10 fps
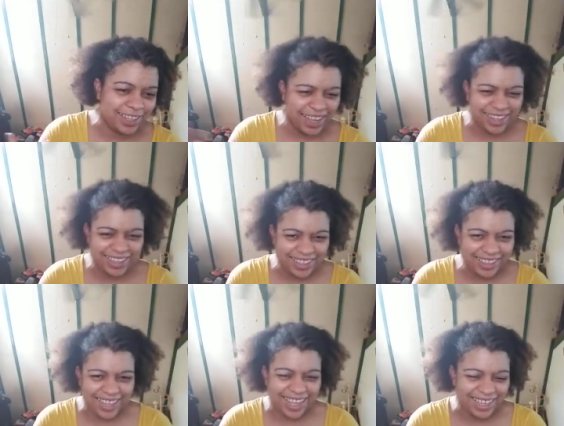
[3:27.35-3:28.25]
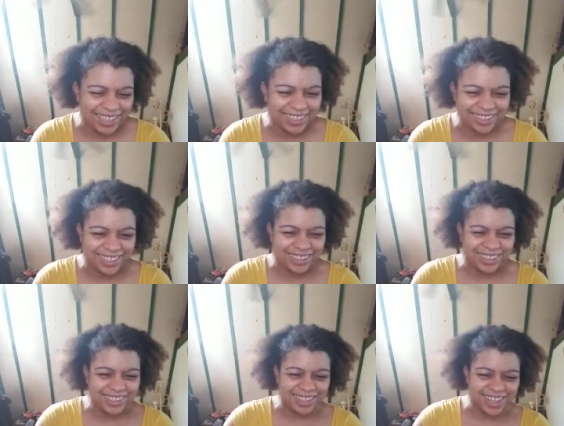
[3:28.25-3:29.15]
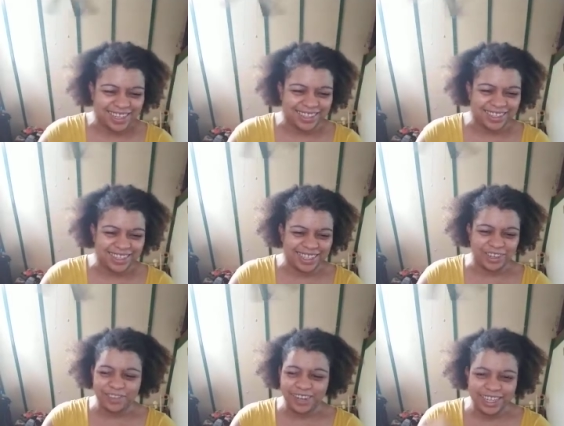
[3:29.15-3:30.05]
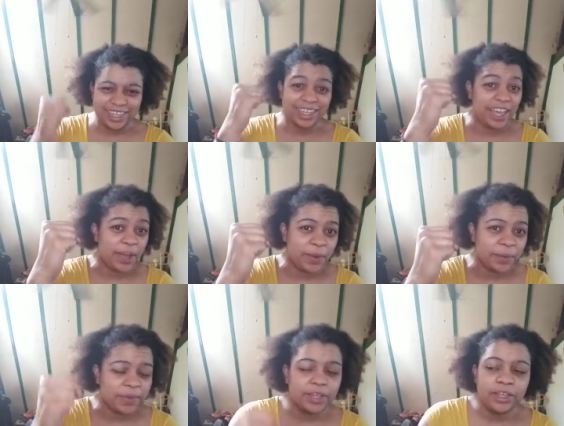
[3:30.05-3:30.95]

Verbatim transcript: Kind of like that? Because that's how I kind of see it. Like, you're ready to go.